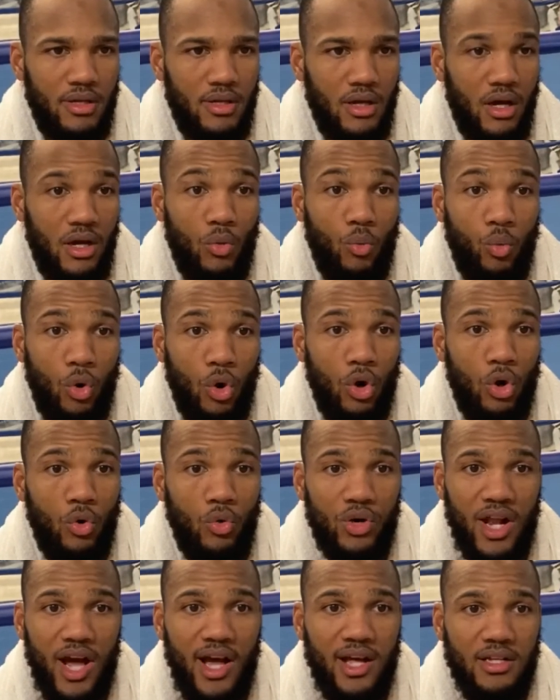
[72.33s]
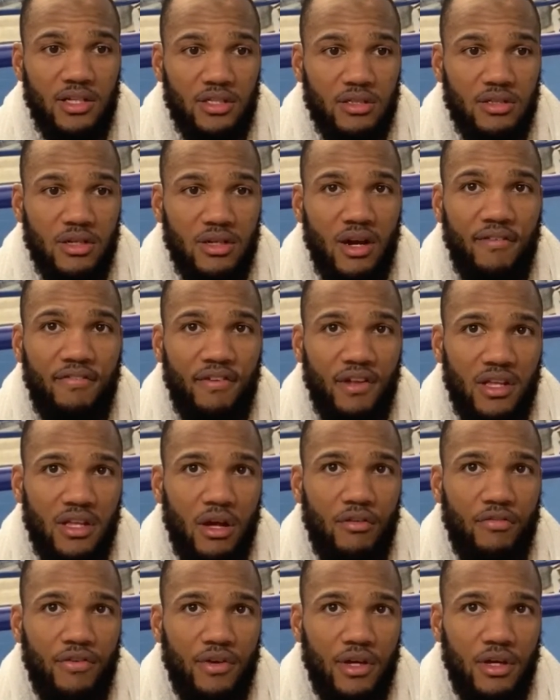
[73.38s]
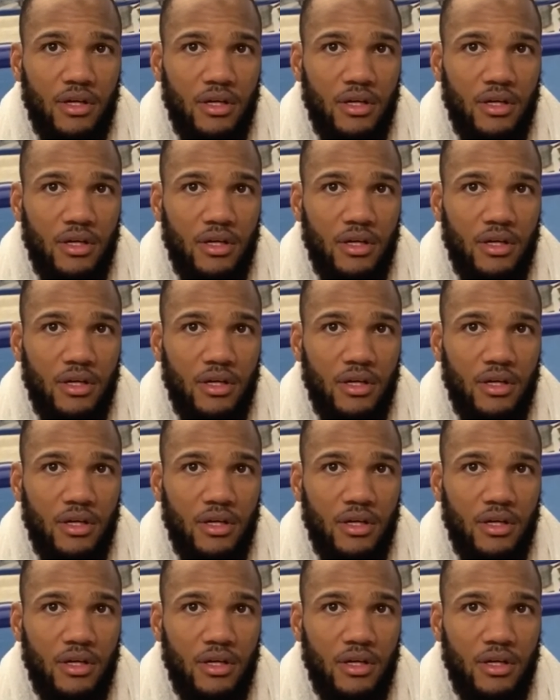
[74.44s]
of the world, not of Philadelphia.